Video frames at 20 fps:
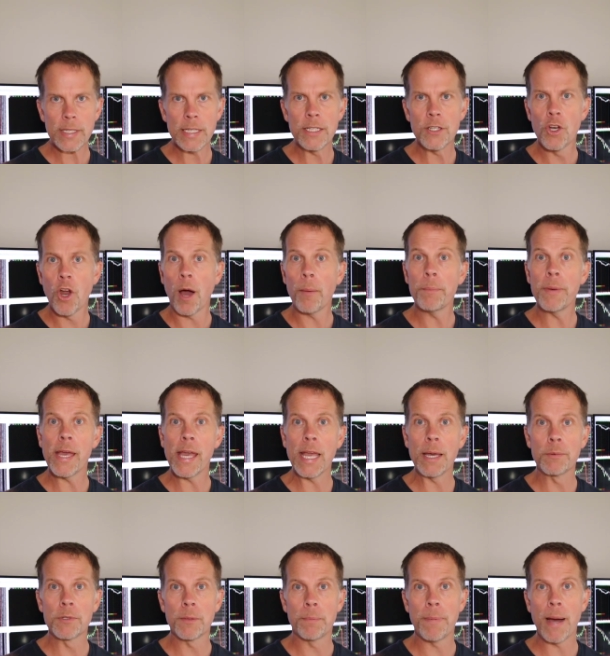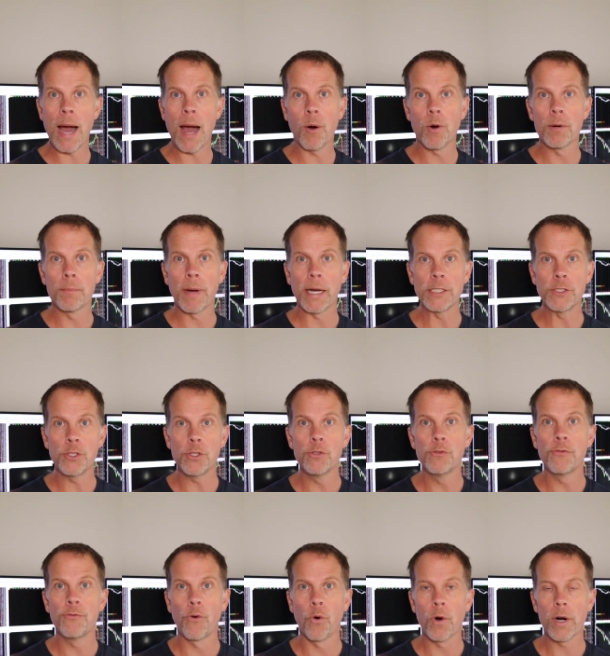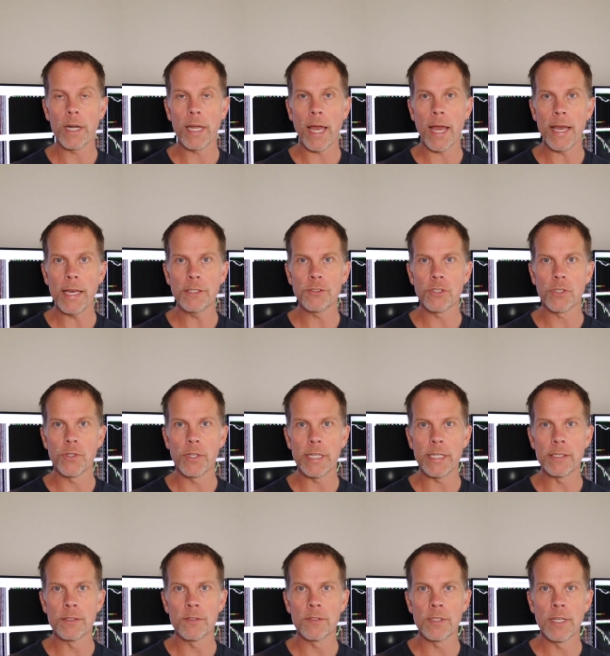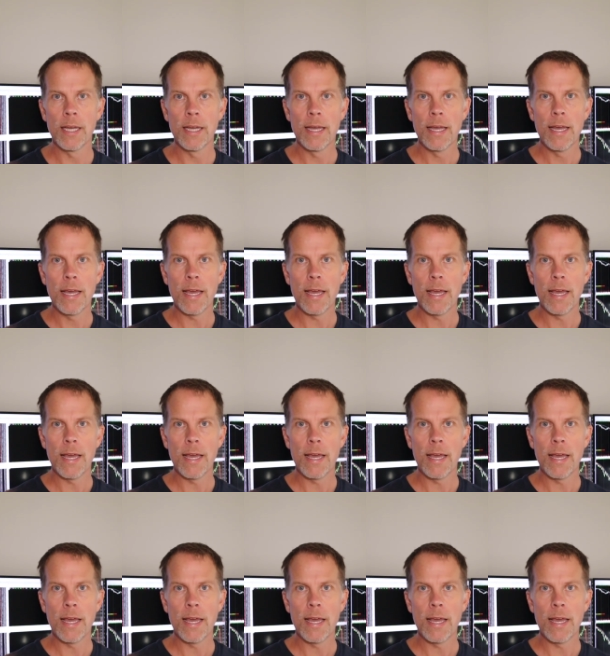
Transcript: it not being able to power my two 4K screens